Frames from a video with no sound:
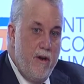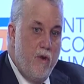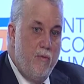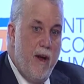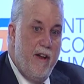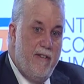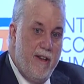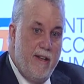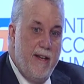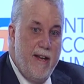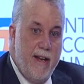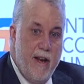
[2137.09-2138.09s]
you
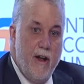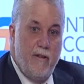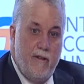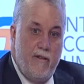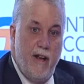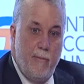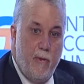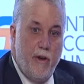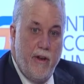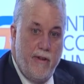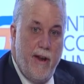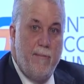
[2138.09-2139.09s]
basically cannot sell more
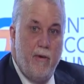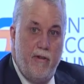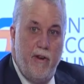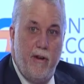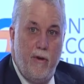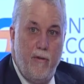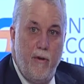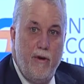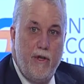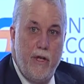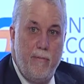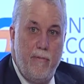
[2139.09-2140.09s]
than 10% of
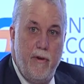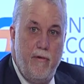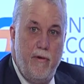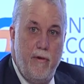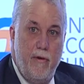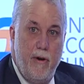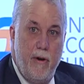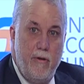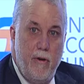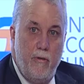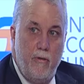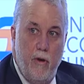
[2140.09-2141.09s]
ownership if
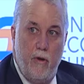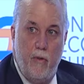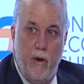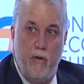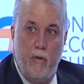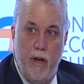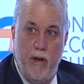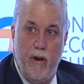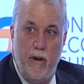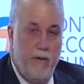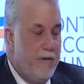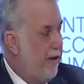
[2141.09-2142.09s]
you don't want to
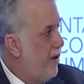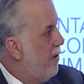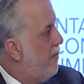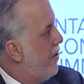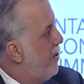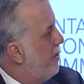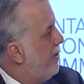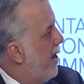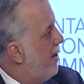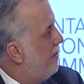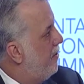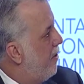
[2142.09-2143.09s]
incur significant
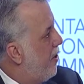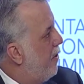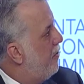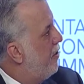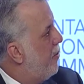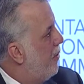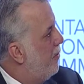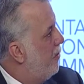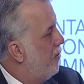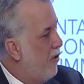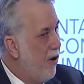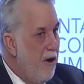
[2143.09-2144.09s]
tax uh,
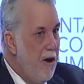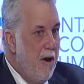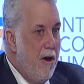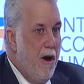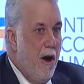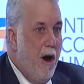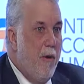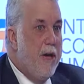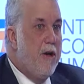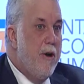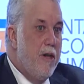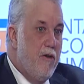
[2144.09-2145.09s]
consequences. So are we
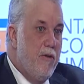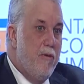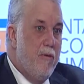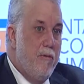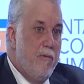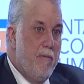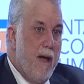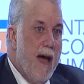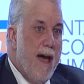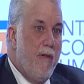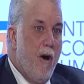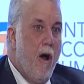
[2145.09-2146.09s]
going to
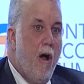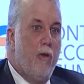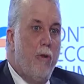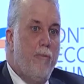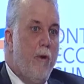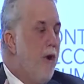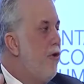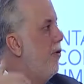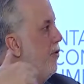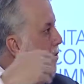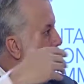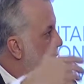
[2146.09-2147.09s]
add all the
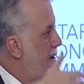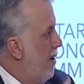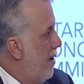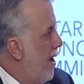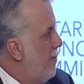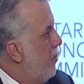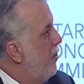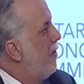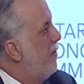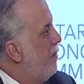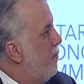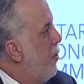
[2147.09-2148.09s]
burden,
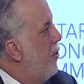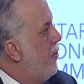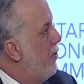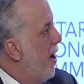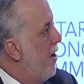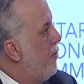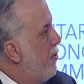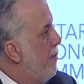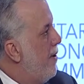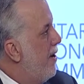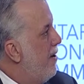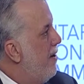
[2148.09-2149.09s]
administrative burden
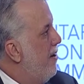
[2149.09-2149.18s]
Hydro-Quebec